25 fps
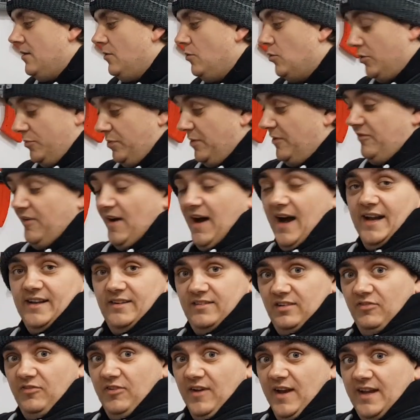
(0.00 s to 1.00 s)
would be fine
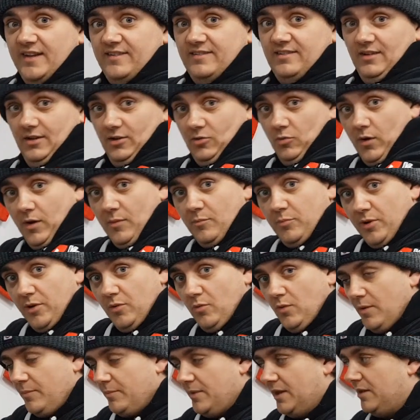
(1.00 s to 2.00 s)
to fit the
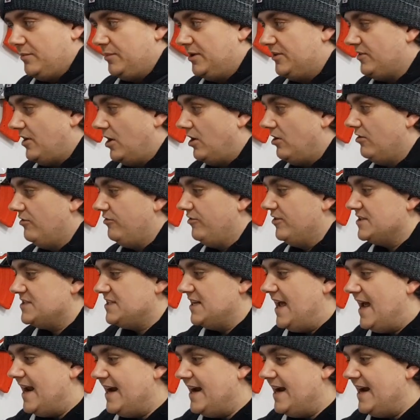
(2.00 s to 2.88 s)
1.1mm orifice.